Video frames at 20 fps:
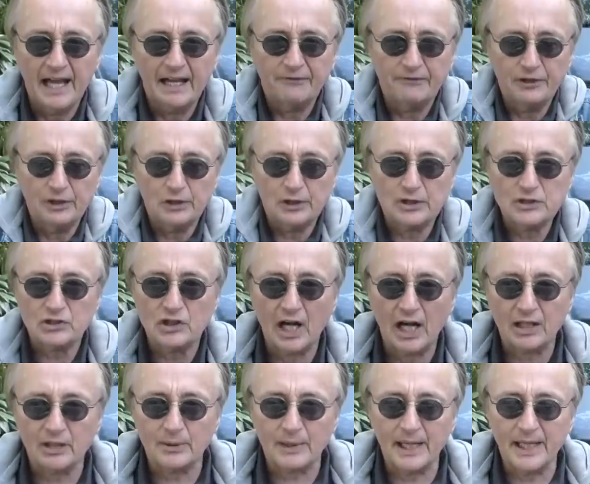heavier
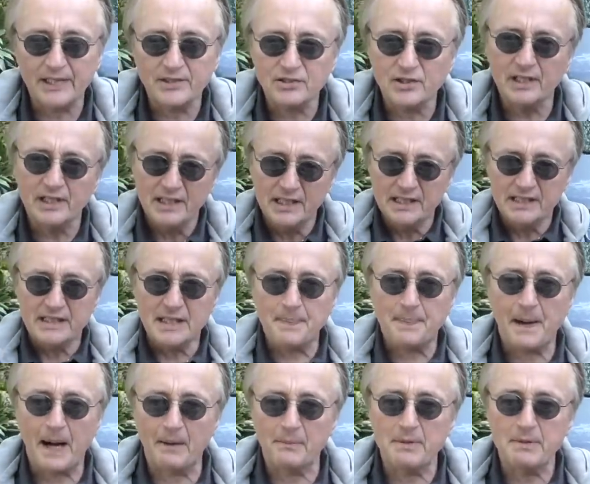acceleration,
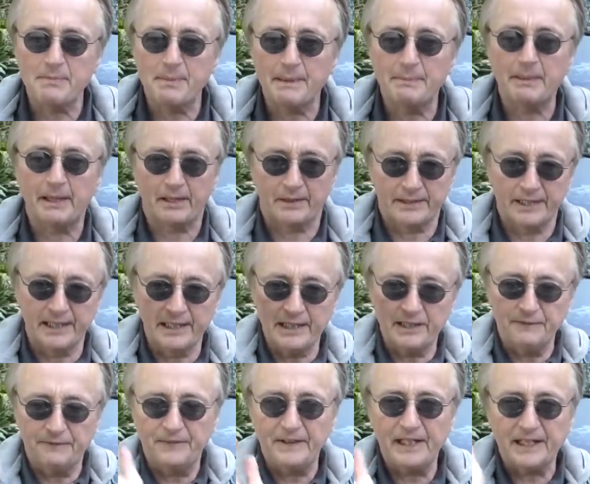you'd probably be better
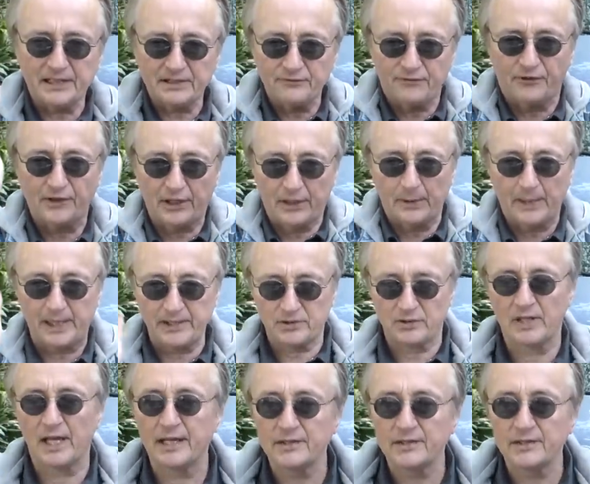getting a V configuration